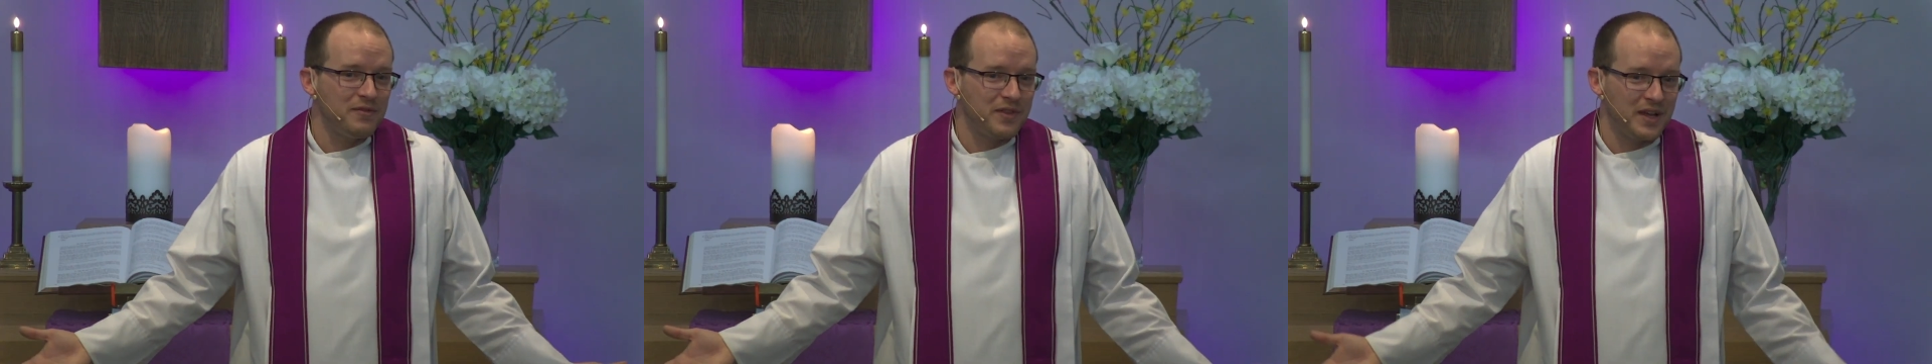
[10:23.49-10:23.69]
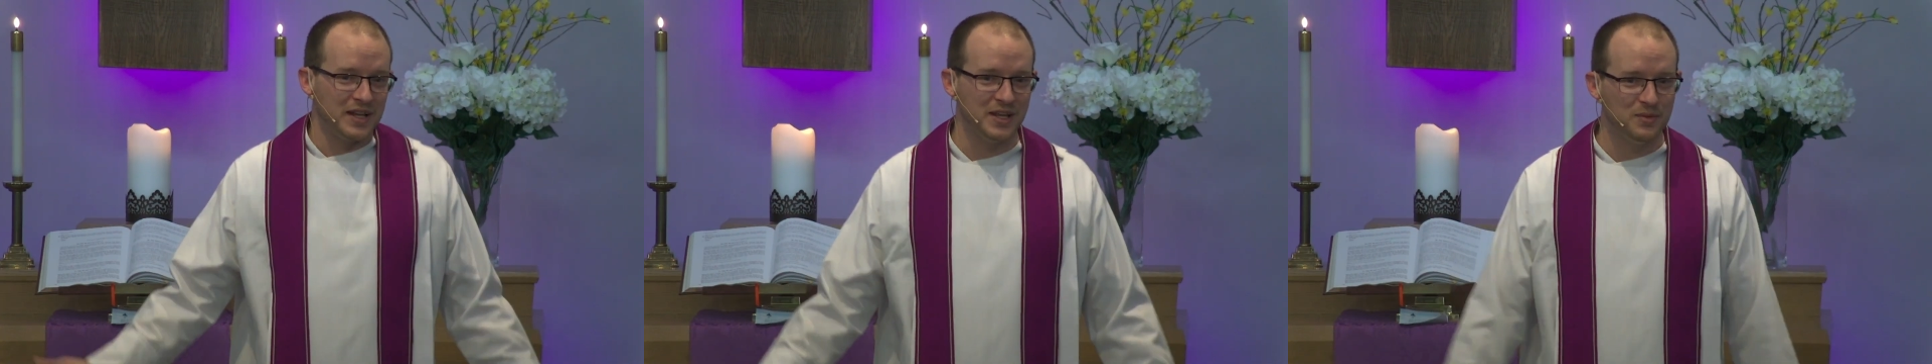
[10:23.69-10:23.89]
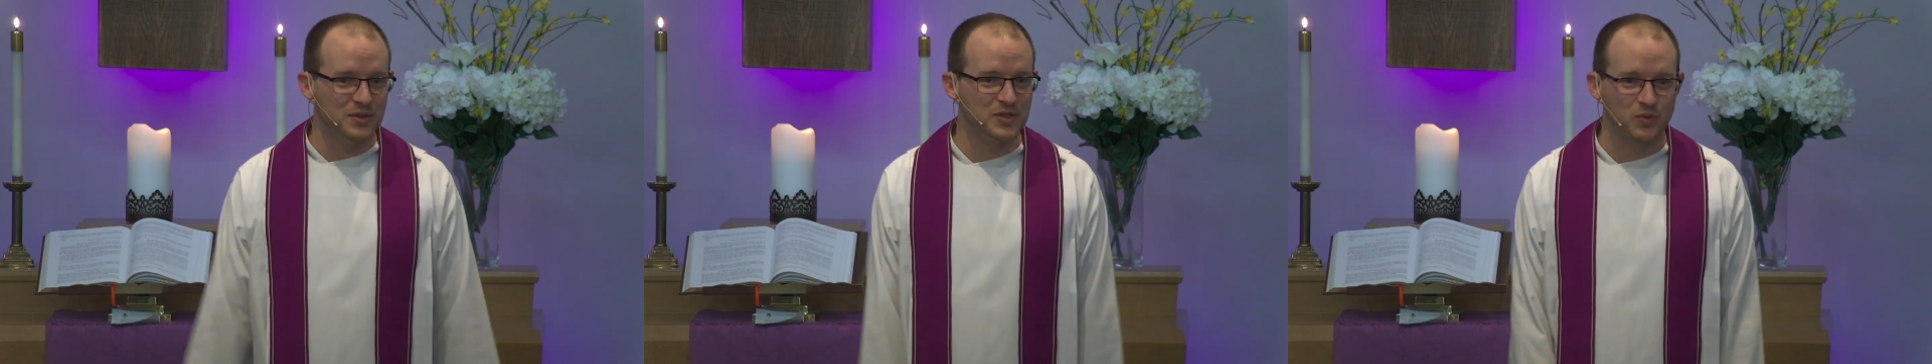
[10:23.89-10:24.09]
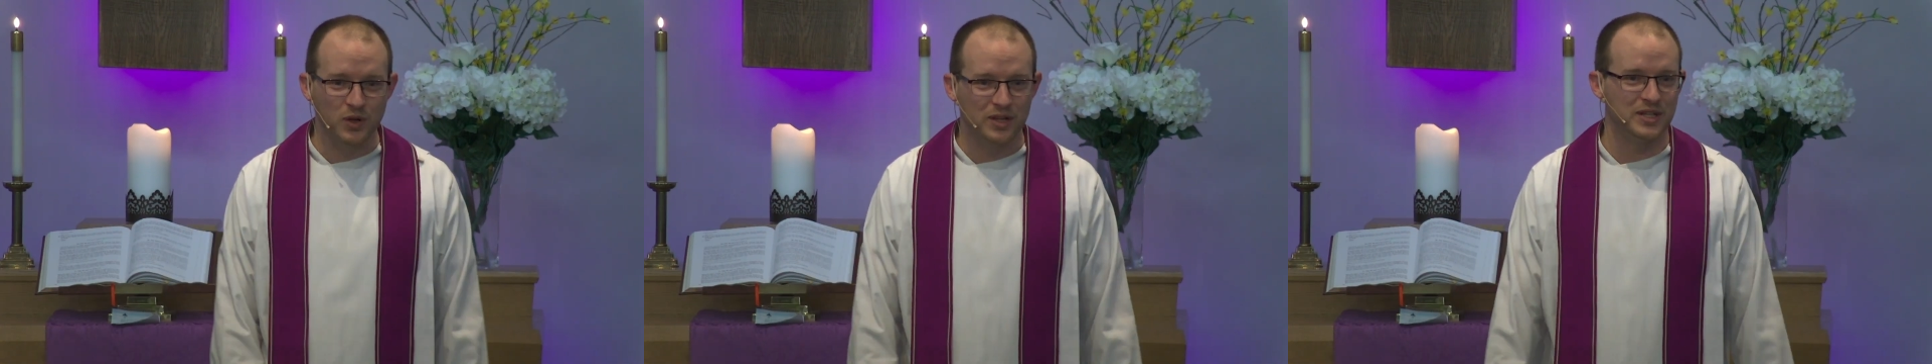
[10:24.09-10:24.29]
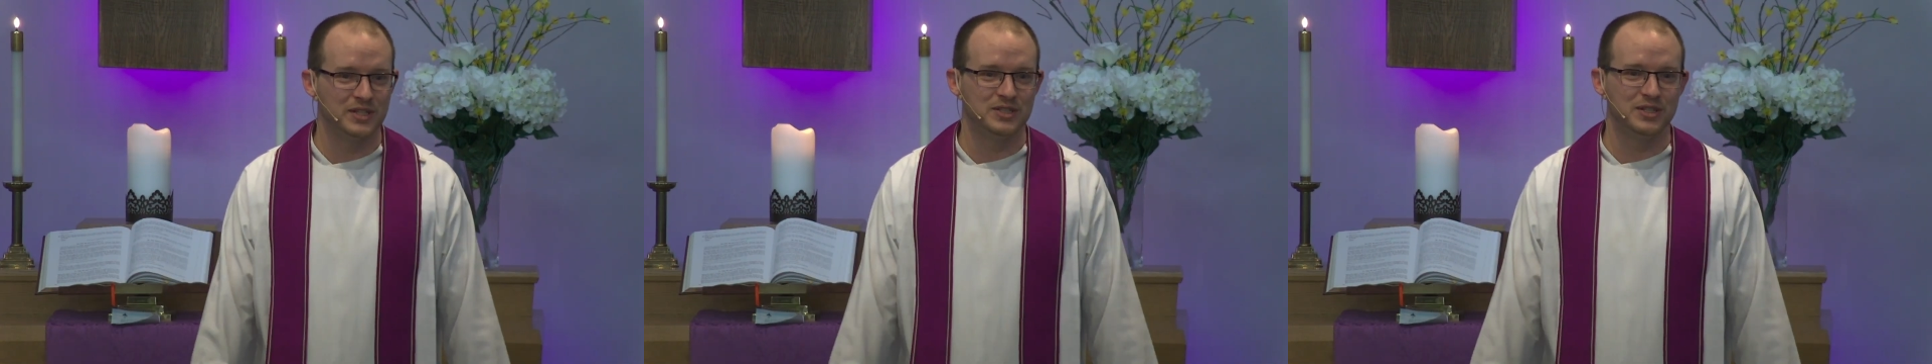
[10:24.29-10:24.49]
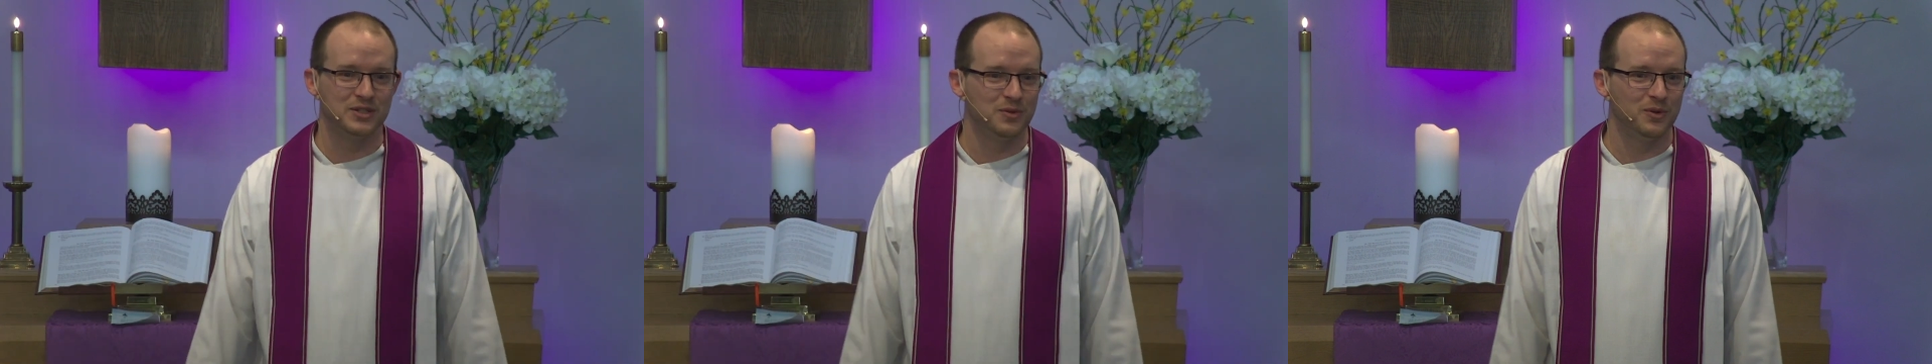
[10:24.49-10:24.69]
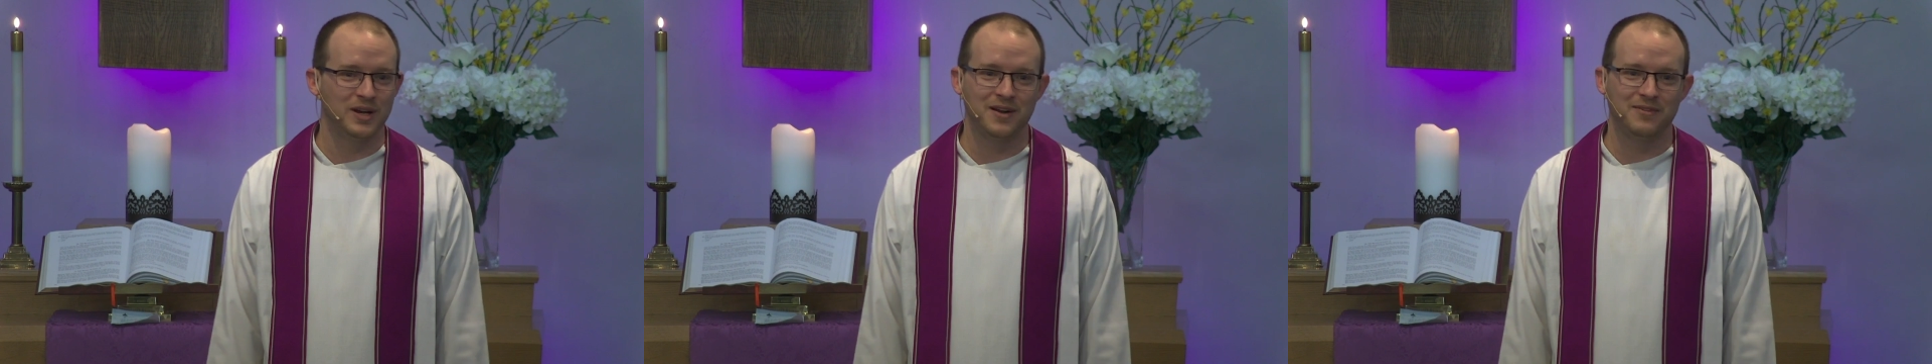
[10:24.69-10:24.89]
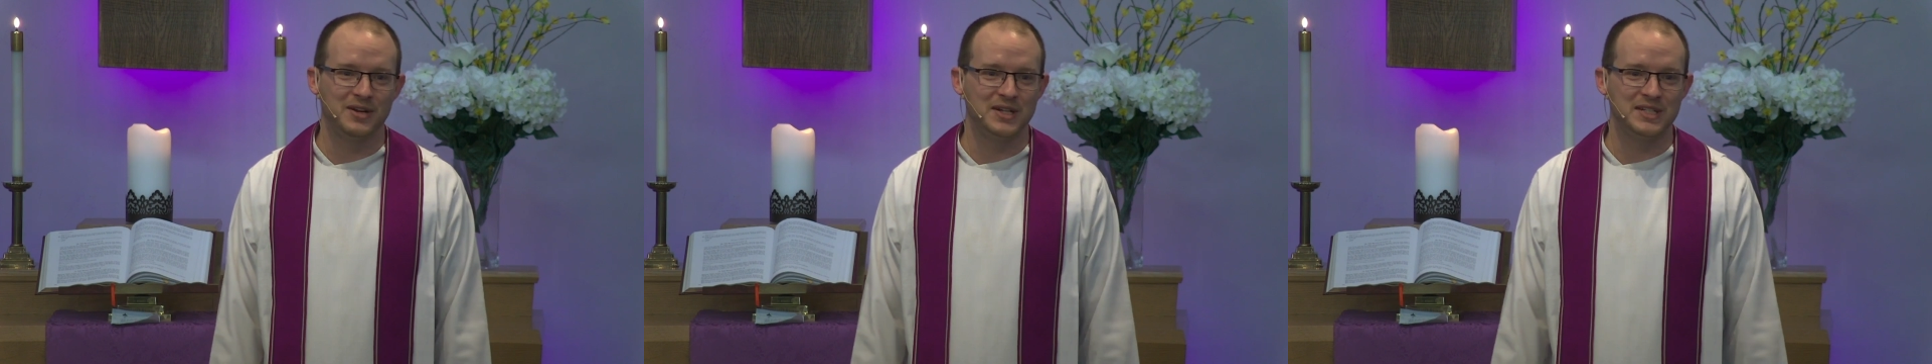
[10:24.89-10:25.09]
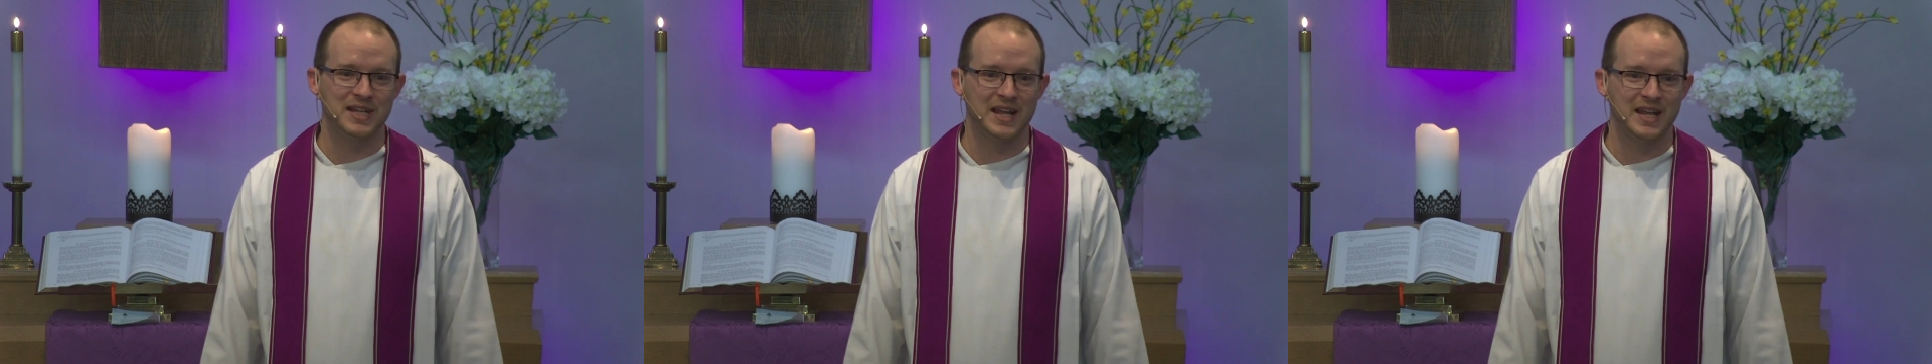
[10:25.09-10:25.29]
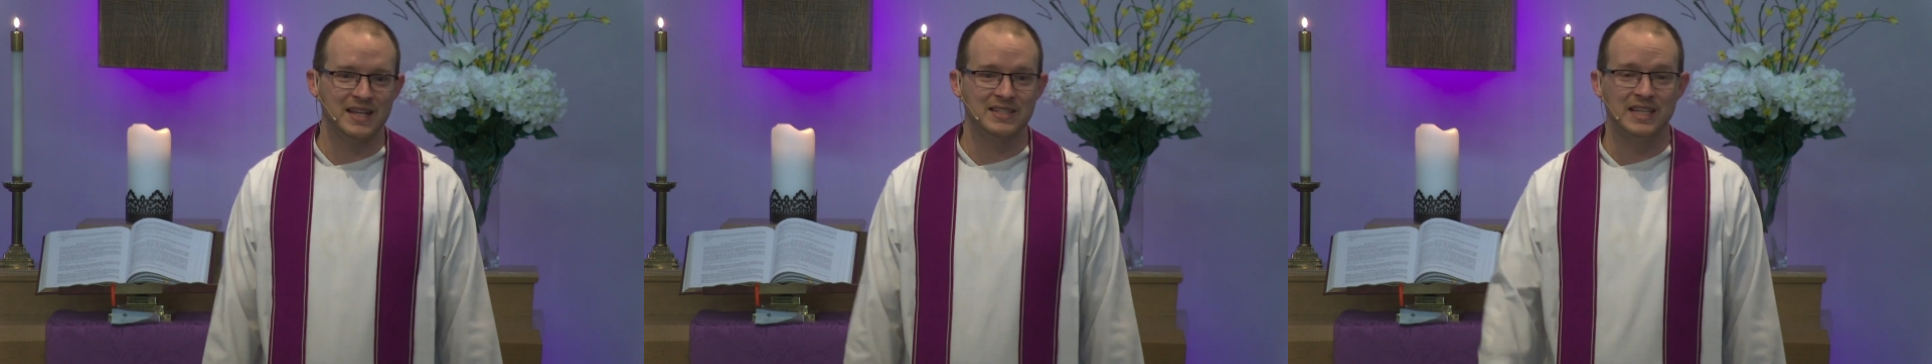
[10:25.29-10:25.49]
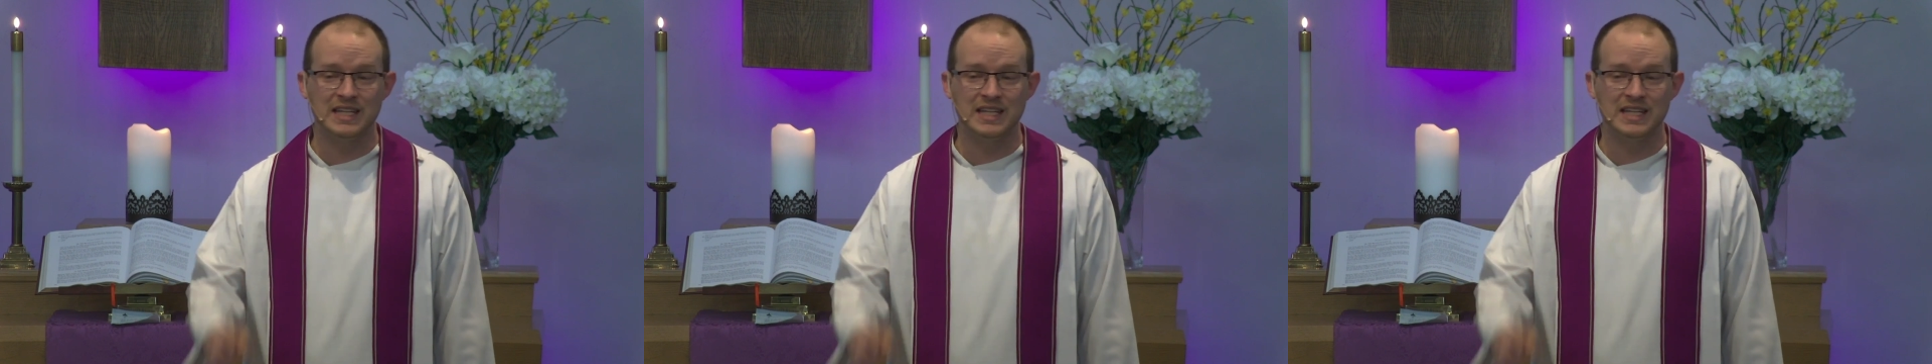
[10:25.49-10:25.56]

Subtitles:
that he was willing to do whatever it takes.